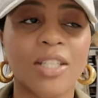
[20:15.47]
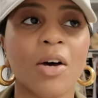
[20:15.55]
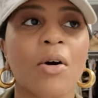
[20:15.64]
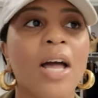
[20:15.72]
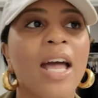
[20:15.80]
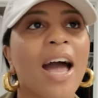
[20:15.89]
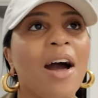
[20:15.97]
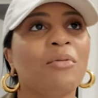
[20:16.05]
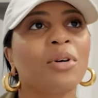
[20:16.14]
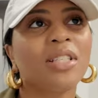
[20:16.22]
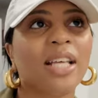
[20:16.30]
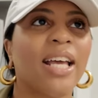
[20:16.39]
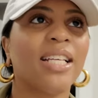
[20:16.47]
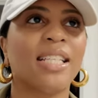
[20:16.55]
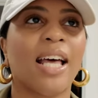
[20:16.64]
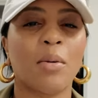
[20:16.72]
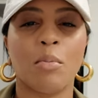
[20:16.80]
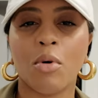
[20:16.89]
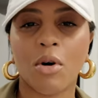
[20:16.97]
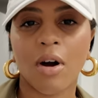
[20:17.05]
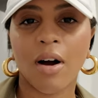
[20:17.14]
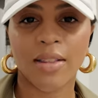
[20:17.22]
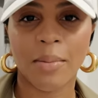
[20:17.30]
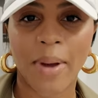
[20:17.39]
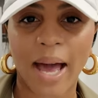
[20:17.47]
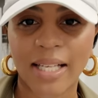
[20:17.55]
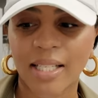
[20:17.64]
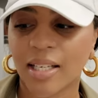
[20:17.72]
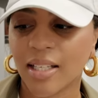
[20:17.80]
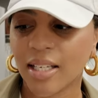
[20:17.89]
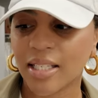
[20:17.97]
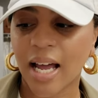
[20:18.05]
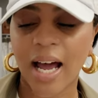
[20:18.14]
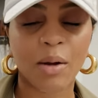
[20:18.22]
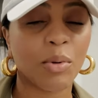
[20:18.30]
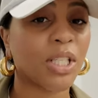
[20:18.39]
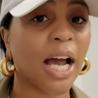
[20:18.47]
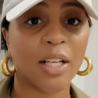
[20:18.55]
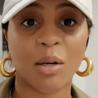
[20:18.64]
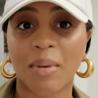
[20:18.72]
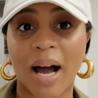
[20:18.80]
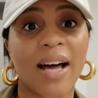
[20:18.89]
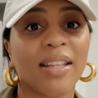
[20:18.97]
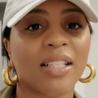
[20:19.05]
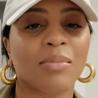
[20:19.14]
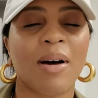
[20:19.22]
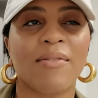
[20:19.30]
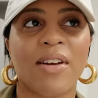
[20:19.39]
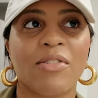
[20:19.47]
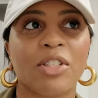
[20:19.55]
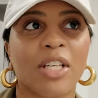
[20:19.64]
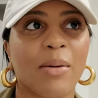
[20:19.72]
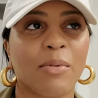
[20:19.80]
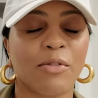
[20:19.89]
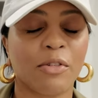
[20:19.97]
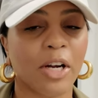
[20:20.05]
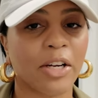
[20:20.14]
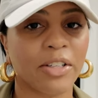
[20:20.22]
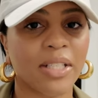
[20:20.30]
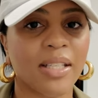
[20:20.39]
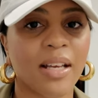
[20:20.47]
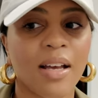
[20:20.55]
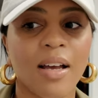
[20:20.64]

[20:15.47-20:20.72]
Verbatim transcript: So I will say it's like more on the masculine side, which I don't mind. That's my favorite type of fragrance.